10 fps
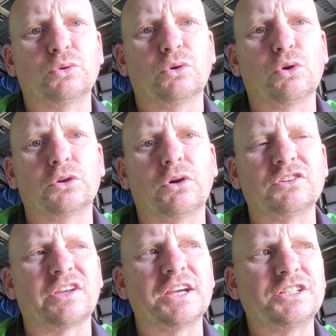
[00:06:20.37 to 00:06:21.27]
sort of
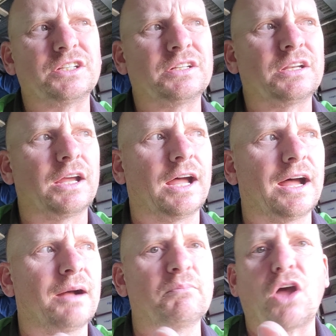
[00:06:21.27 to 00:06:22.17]
organisation,
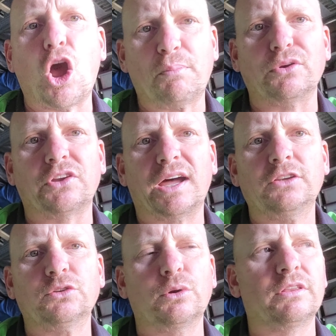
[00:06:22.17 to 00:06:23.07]
open
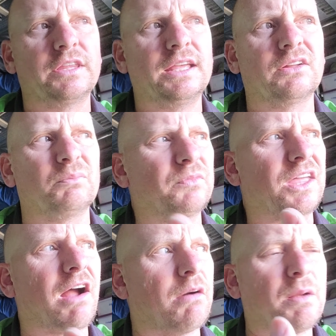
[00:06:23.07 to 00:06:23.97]
day sort of thing. I
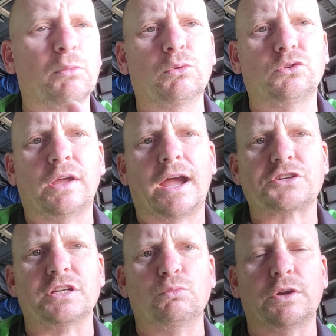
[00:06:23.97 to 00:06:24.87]
can't remember what was
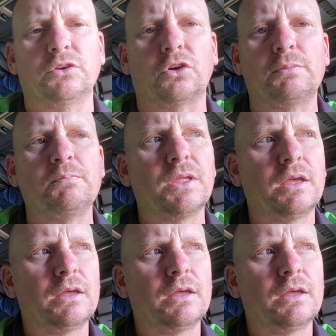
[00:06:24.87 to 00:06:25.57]
actually written on them.